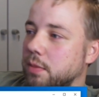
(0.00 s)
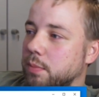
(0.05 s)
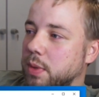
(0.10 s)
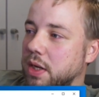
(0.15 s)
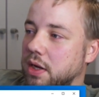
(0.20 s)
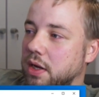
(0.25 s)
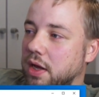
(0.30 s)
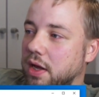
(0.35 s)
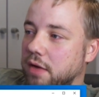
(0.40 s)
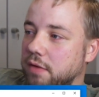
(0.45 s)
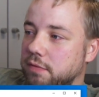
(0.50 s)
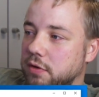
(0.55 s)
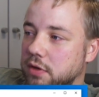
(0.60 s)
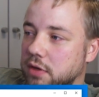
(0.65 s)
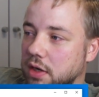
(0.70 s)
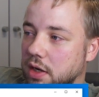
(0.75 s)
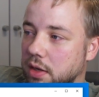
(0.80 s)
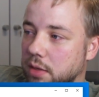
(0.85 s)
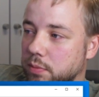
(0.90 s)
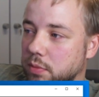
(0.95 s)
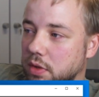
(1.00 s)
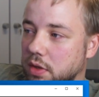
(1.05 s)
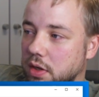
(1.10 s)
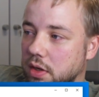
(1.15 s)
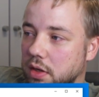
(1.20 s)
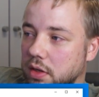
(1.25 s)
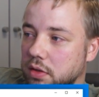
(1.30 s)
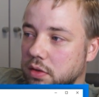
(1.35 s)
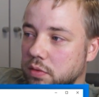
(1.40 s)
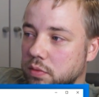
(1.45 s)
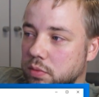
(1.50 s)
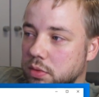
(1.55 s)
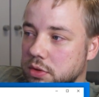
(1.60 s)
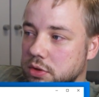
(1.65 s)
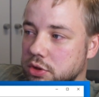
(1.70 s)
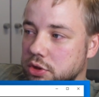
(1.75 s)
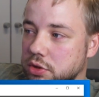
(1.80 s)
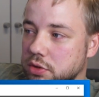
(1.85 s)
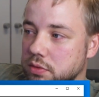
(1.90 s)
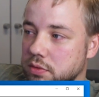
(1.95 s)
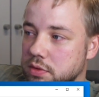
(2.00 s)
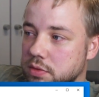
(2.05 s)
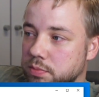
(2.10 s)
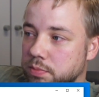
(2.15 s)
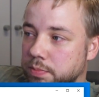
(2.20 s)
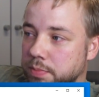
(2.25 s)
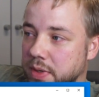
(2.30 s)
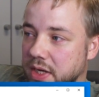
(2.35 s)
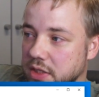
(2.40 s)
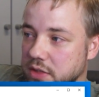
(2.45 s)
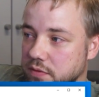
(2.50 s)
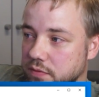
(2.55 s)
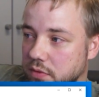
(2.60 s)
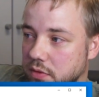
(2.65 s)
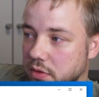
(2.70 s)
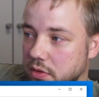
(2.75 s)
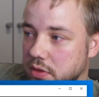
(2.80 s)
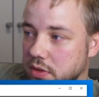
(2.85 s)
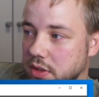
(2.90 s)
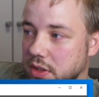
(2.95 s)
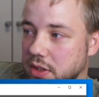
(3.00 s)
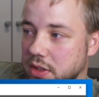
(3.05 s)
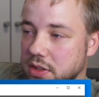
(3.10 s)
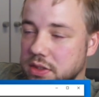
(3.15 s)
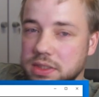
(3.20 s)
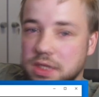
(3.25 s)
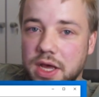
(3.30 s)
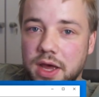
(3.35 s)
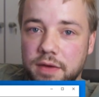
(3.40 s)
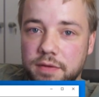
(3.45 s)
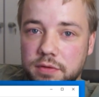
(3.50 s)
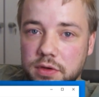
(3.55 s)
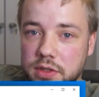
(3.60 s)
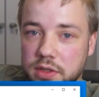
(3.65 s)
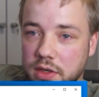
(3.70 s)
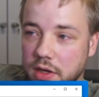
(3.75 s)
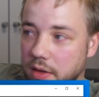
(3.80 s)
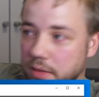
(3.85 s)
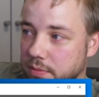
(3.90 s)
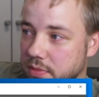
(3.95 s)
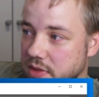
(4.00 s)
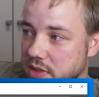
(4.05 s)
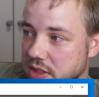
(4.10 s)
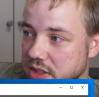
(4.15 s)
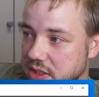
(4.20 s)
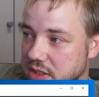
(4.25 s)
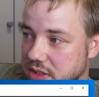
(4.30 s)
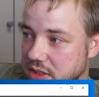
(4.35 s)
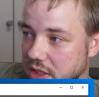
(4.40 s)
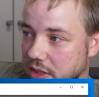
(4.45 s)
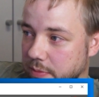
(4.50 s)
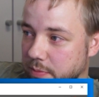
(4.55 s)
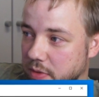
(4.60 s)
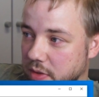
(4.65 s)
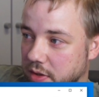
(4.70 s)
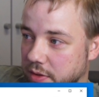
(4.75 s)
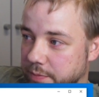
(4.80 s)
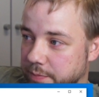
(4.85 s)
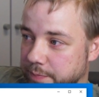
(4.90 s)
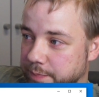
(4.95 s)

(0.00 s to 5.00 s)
But every time you would choose password, it is every time this number.